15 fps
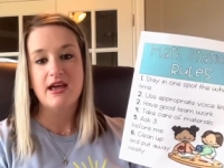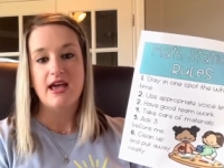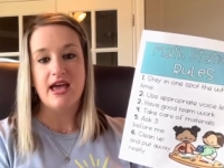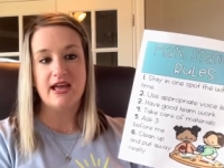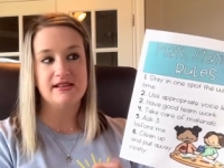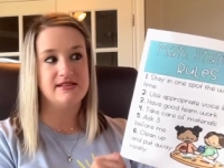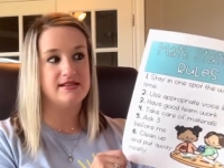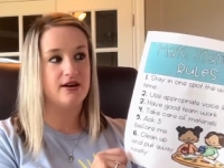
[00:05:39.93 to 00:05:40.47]

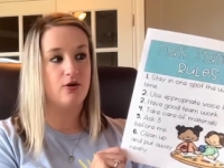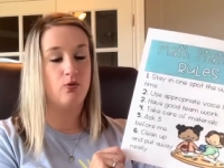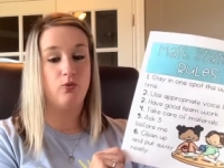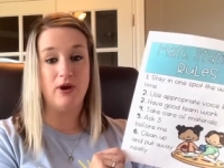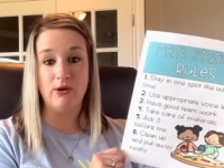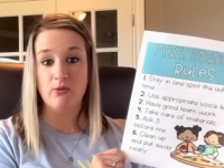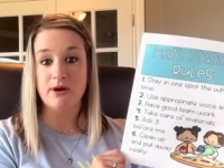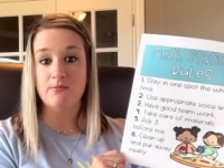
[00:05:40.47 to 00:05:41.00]
And so
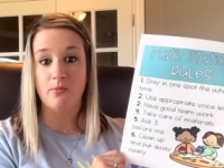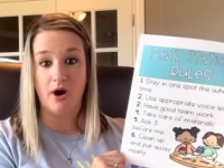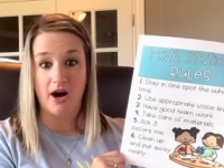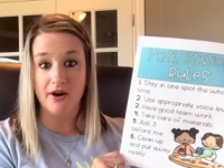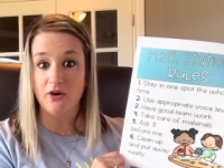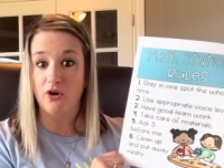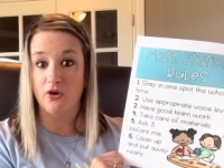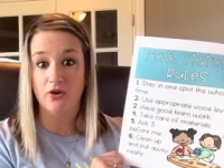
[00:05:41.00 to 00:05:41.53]
we would
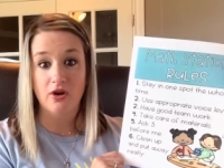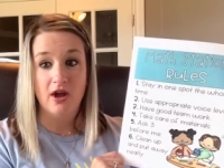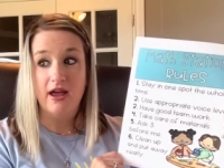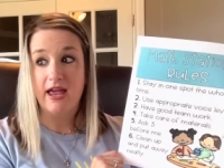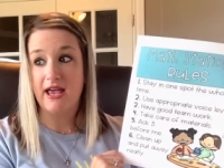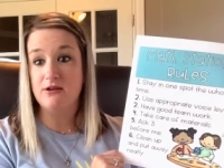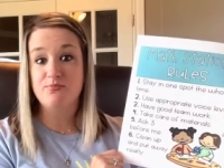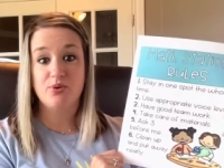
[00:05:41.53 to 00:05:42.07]
model
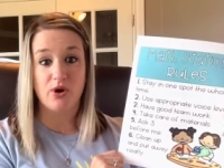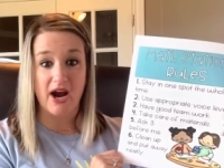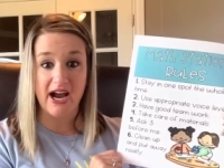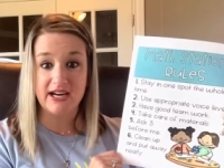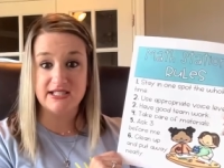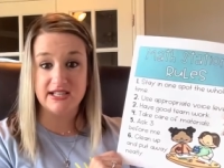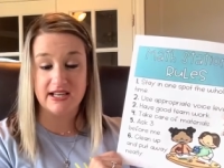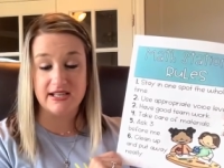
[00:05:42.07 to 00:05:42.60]
and
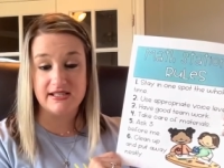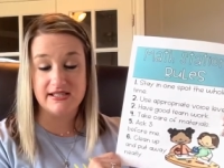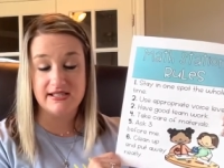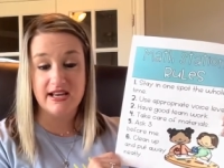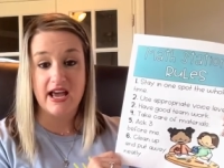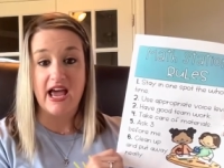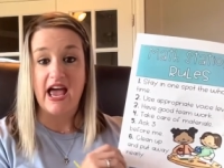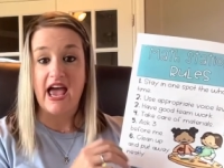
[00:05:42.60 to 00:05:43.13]
practice
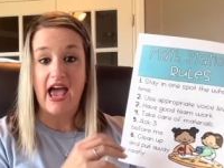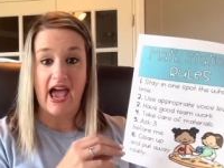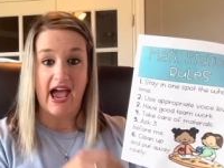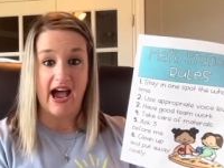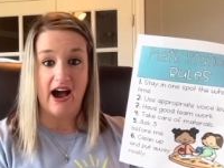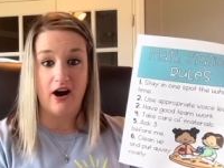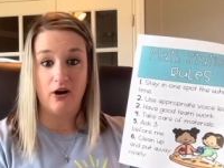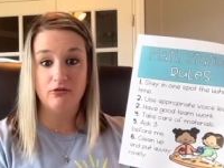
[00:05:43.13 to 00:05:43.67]

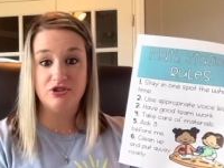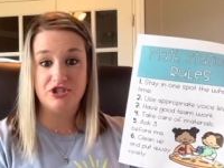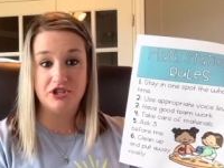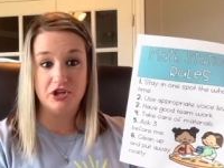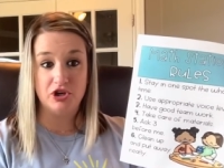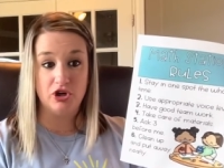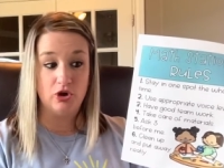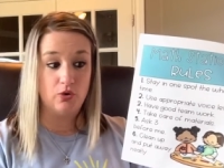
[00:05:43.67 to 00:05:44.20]
how
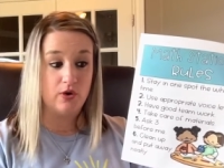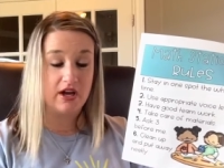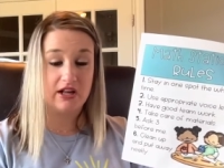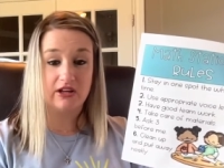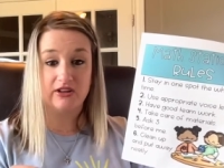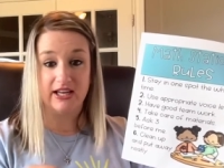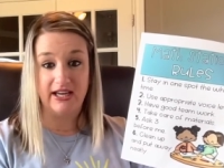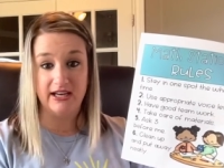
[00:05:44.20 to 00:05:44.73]
to
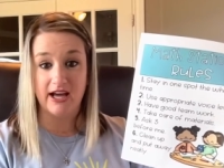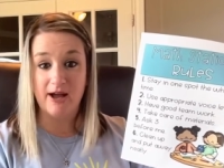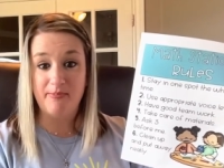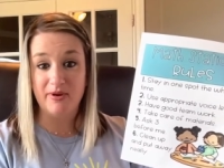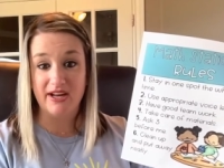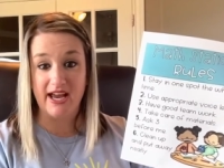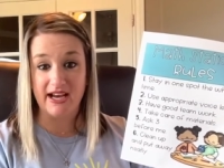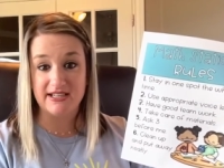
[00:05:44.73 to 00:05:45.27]
clean up
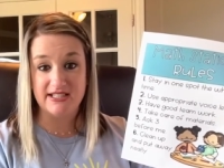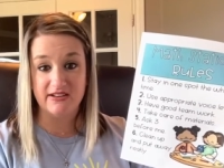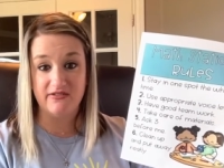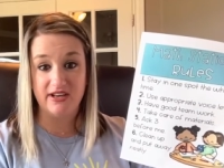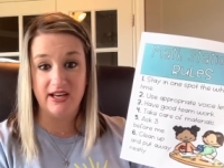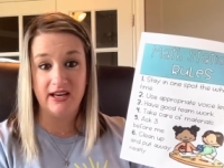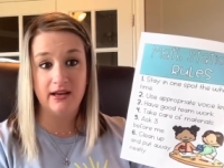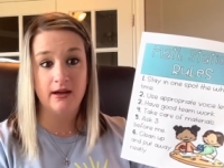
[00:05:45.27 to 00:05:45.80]
an
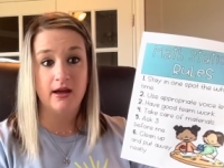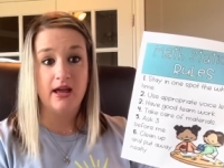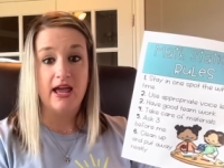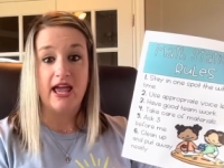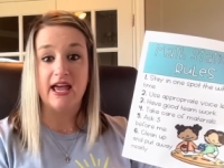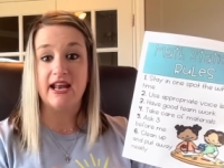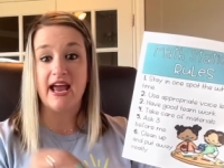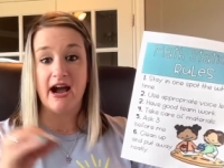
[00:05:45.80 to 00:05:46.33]
activity
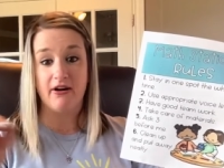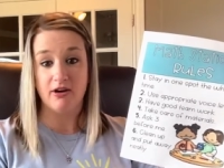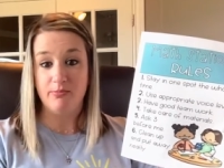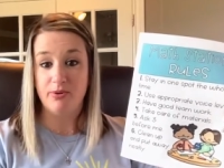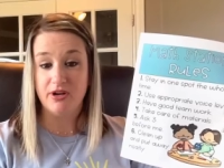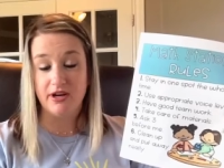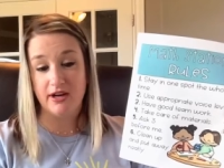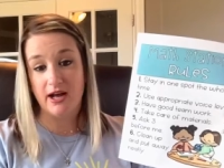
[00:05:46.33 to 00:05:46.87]
and how to
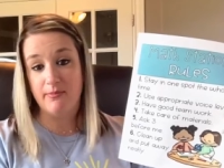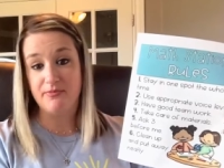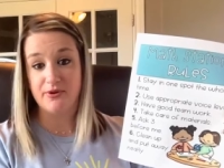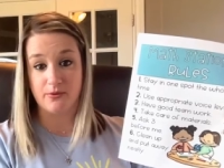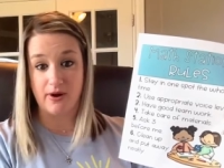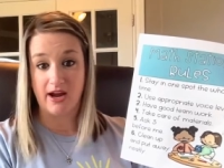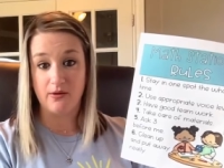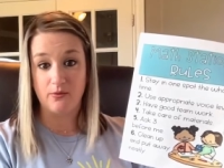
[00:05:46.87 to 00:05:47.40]
put it up the
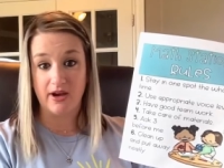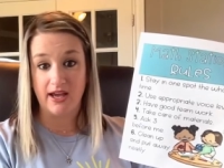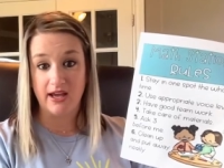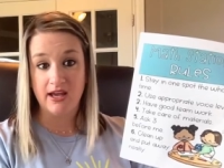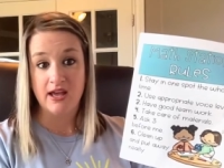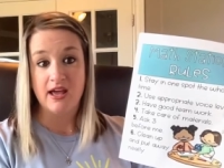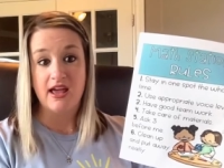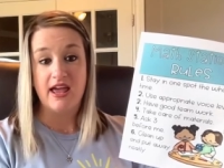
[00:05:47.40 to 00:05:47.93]
right way.
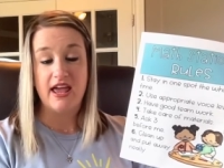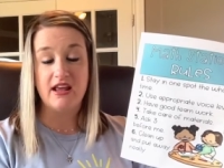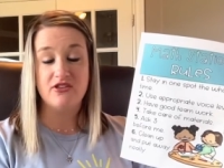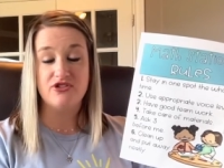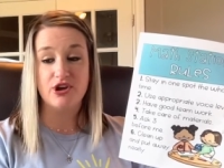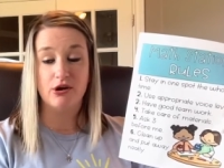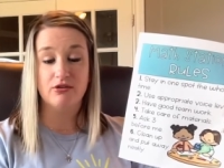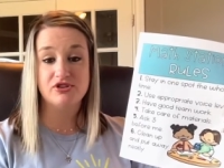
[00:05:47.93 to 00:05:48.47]

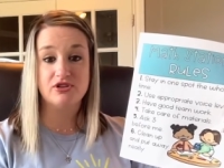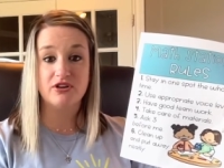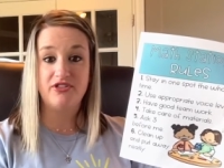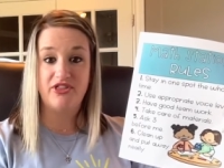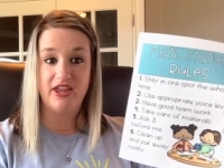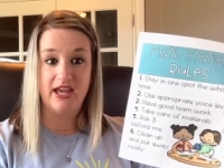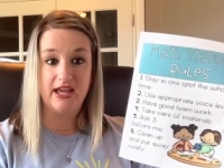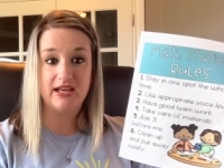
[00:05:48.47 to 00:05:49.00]
And those are
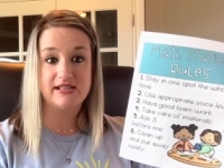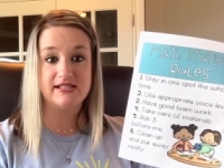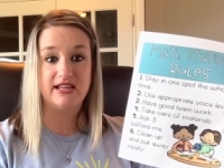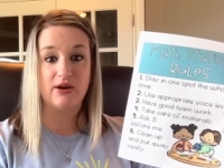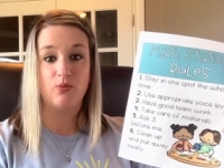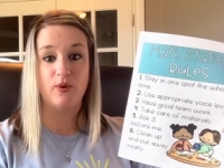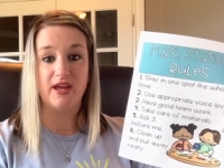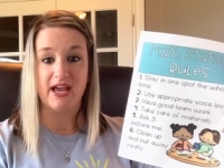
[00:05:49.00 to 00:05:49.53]
things
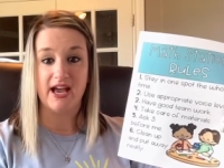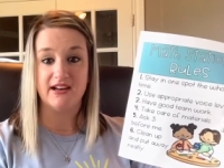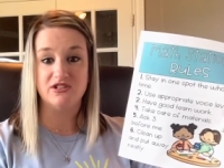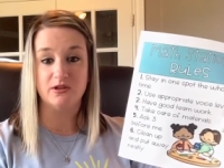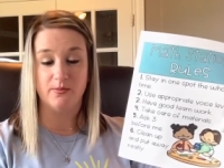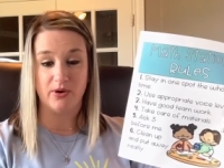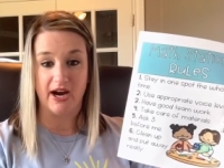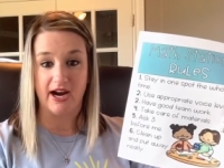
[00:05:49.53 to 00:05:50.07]
that we had
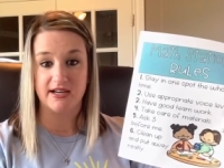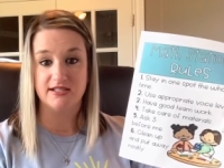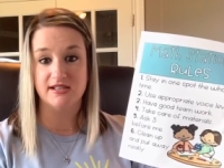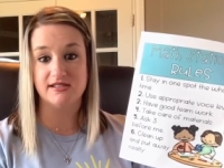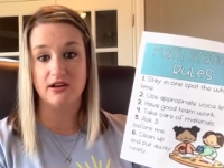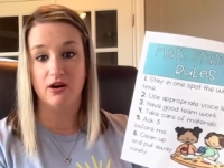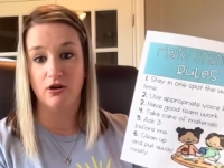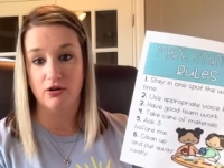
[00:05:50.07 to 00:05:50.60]
to practice
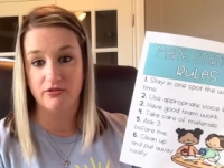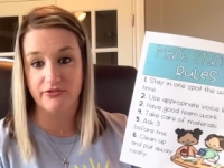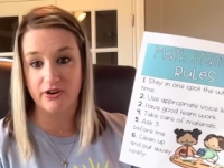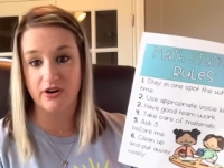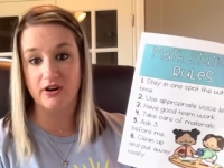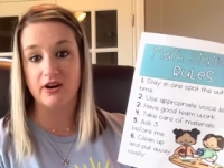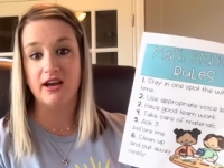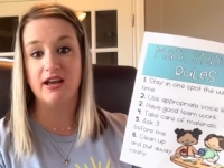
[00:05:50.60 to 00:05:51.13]

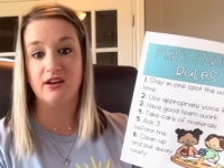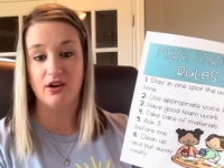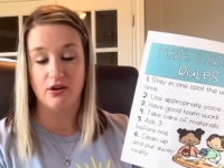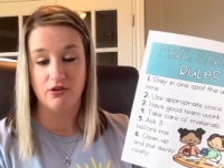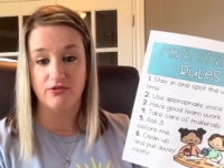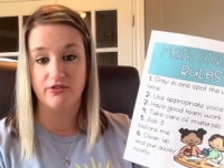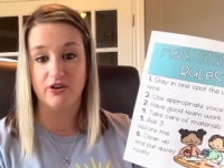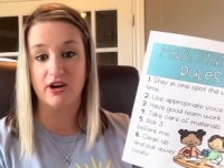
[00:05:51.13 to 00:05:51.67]
over and
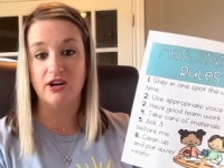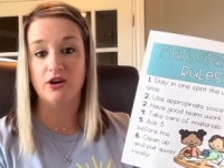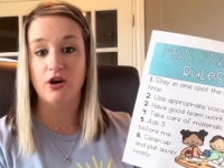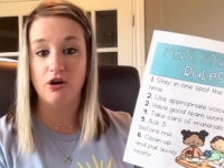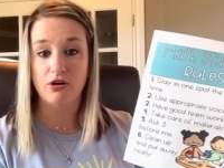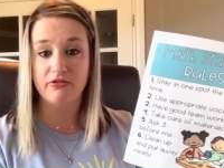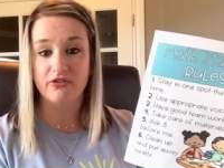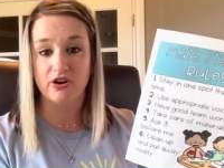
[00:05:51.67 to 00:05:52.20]
over and
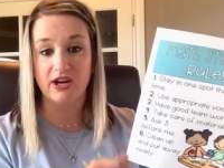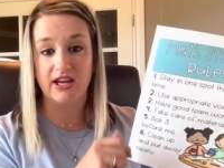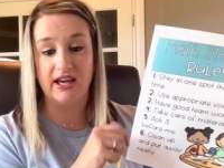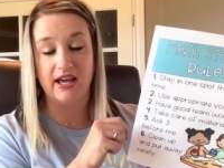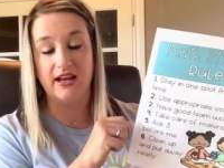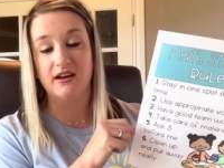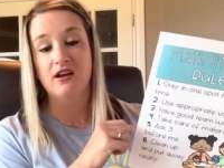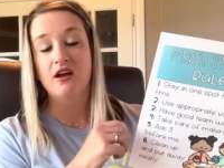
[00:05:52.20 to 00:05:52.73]
over
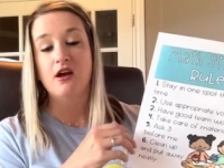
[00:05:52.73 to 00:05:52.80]
again